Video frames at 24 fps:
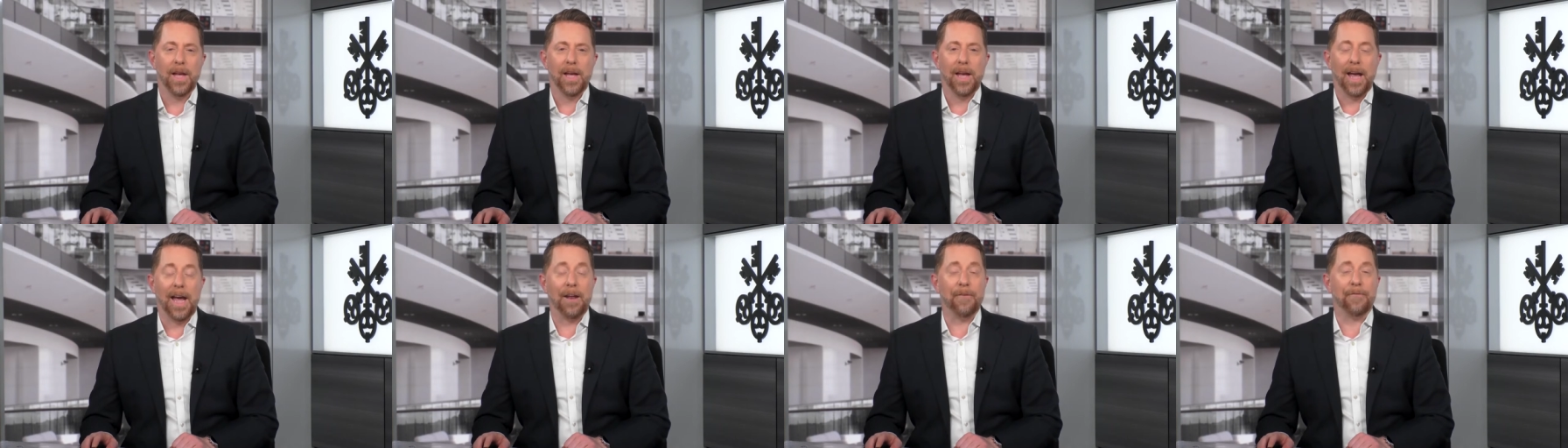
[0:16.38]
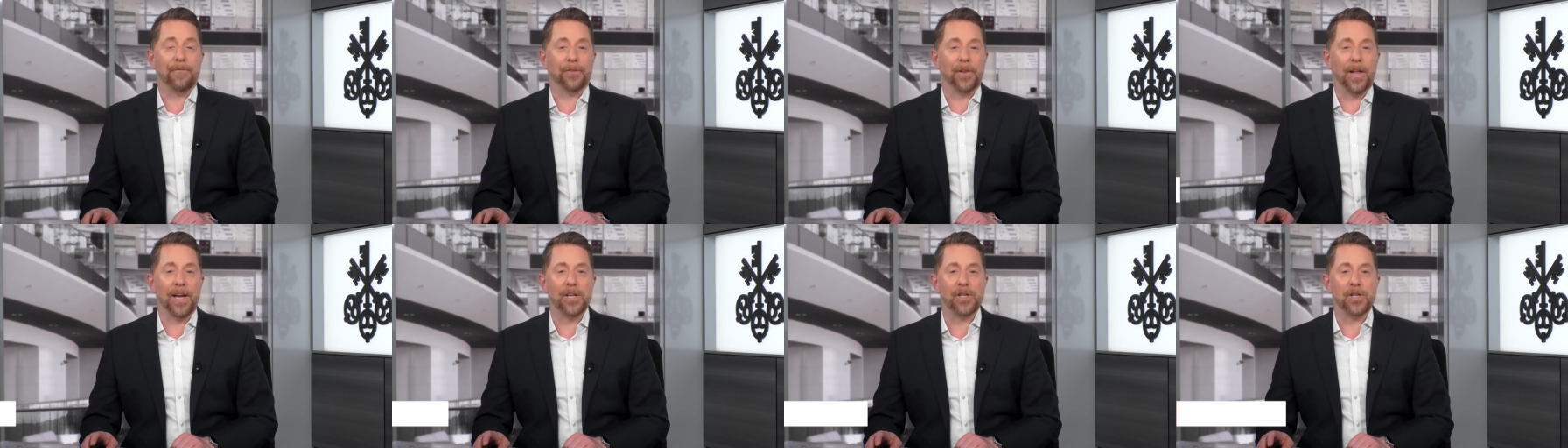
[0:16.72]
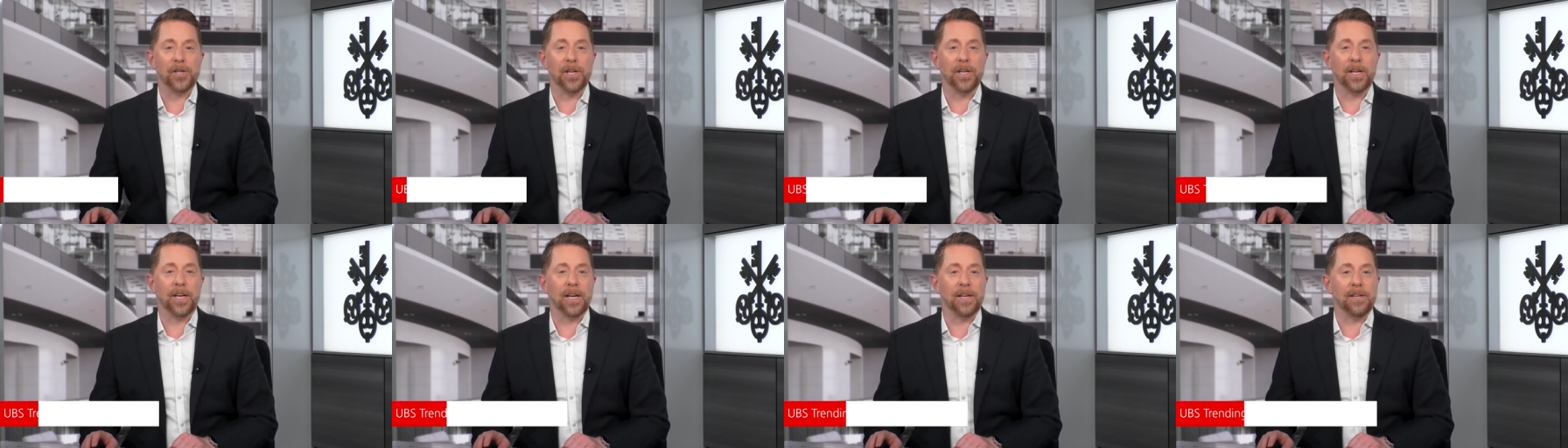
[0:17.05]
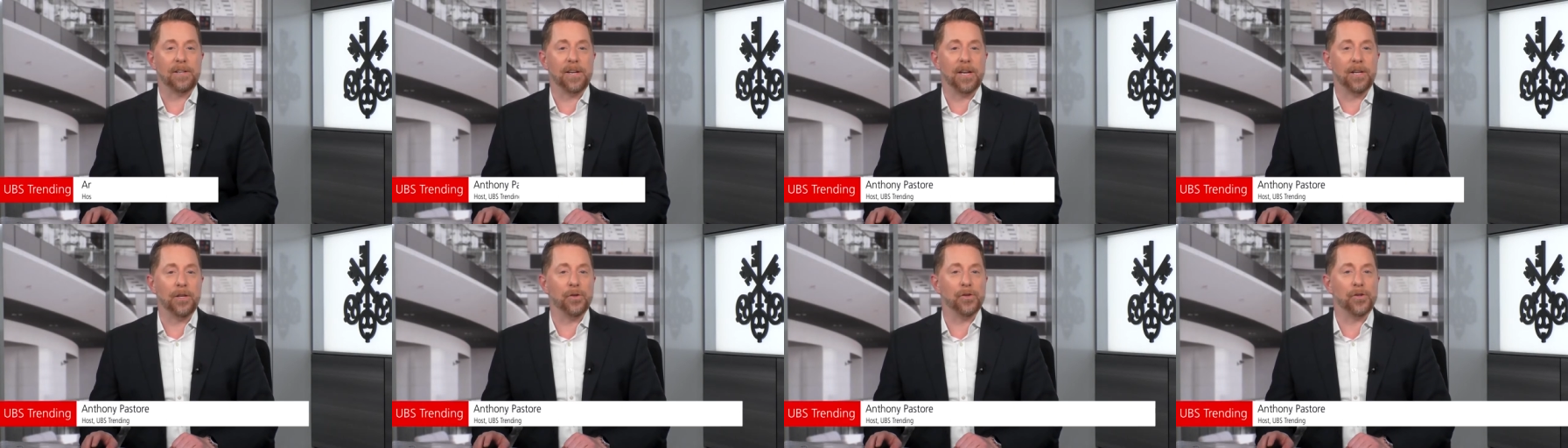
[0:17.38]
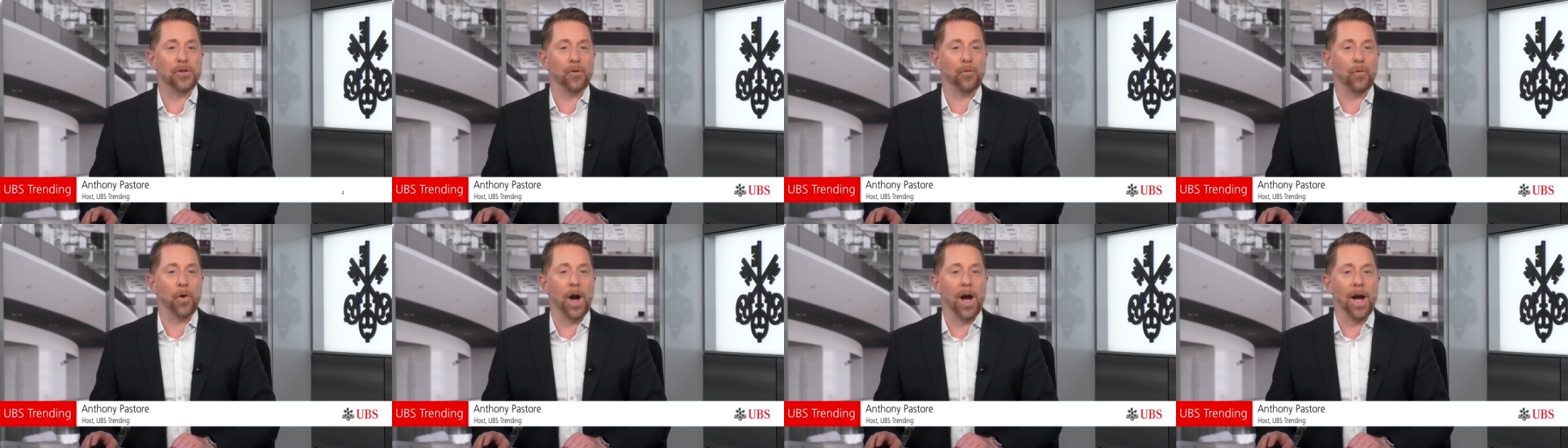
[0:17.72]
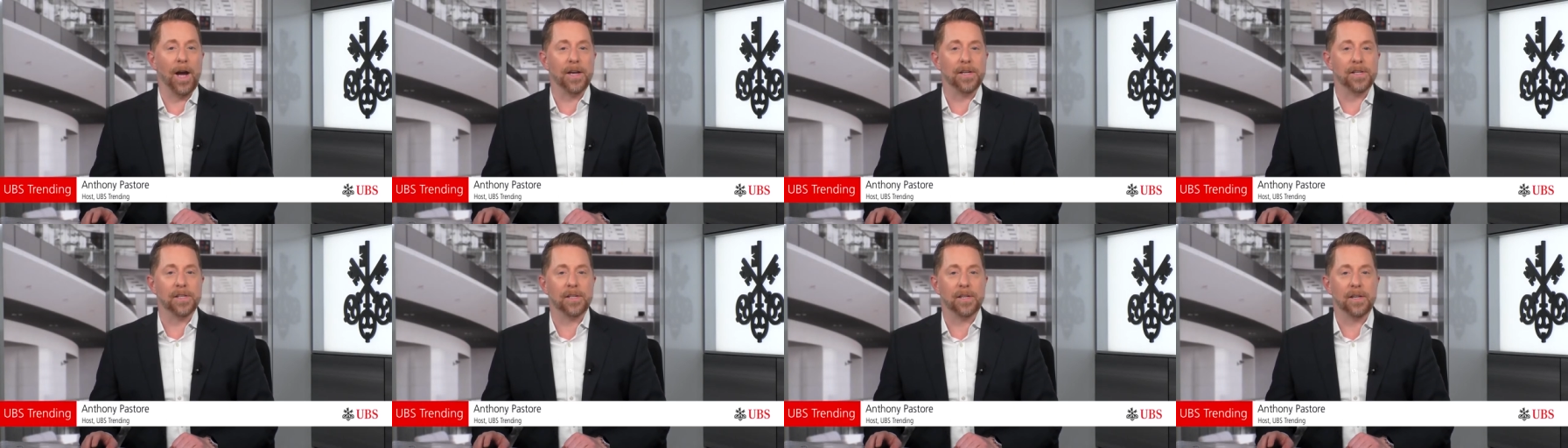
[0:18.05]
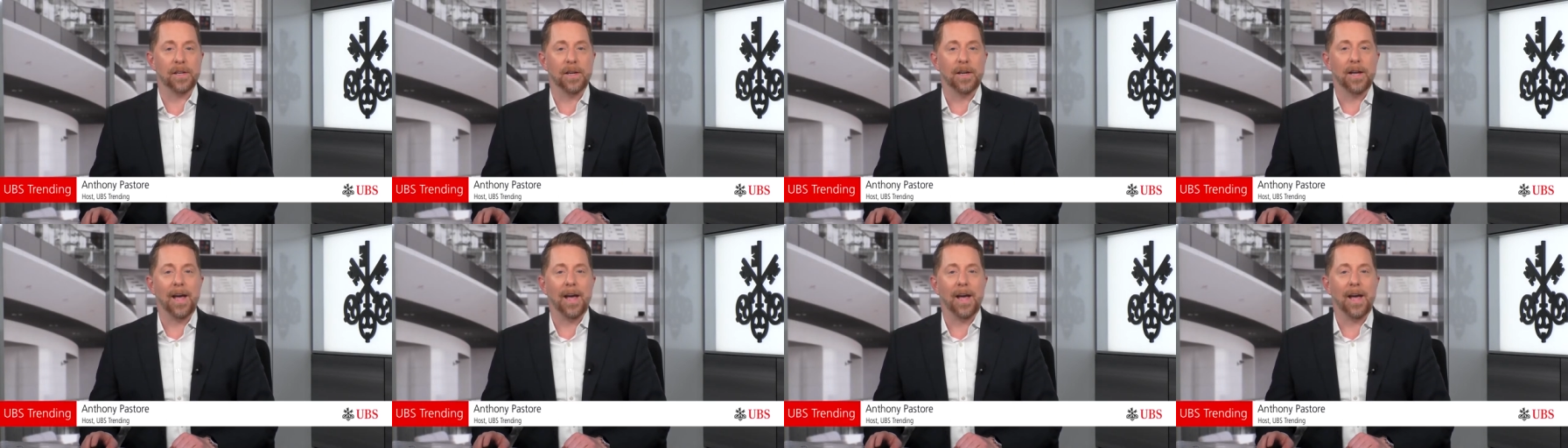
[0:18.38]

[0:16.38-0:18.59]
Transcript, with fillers: Inflation continues to rise,